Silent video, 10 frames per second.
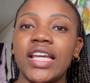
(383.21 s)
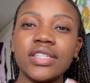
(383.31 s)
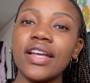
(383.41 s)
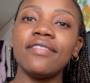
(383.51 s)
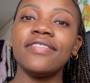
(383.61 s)

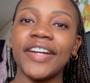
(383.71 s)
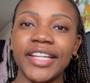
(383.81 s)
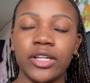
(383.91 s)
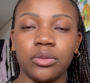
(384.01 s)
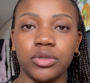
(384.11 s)
Some
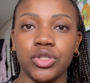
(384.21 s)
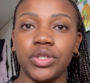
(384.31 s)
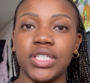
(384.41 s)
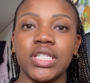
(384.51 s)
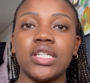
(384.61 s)
funding
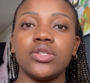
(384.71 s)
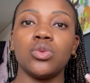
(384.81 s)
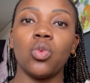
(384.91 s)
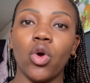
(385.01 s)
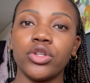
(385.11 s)
opportunities
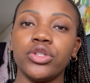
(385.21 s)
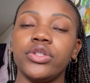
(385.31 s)
want you